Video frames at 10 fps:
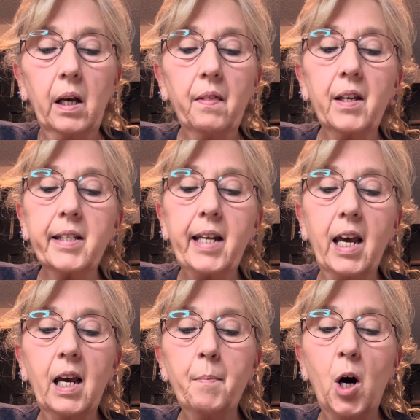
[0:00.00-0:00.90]
the
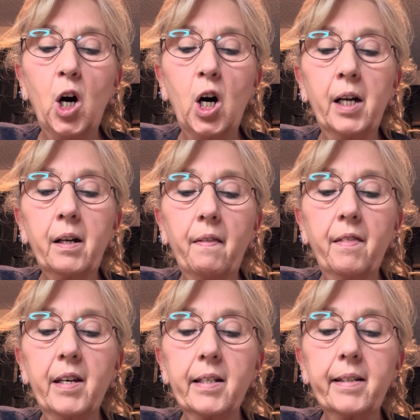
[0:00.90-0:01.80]
same on
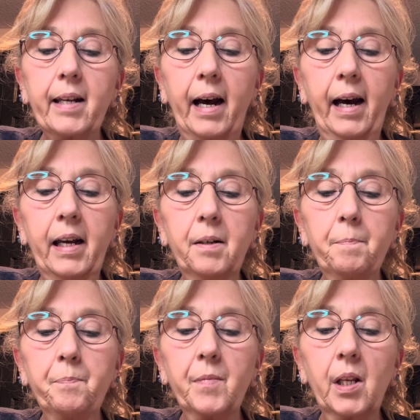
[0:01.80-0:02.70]
this side.
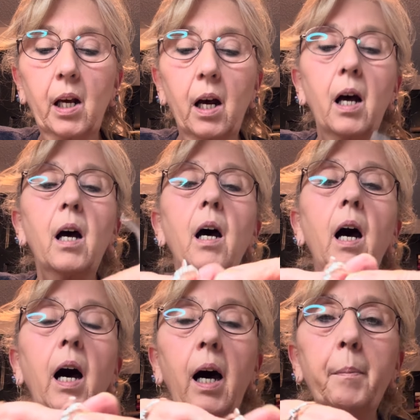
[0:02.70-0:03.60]

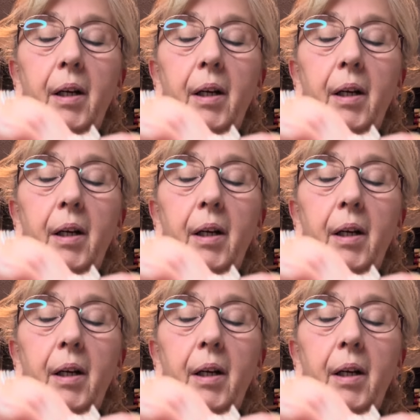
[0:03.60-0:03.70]
I'm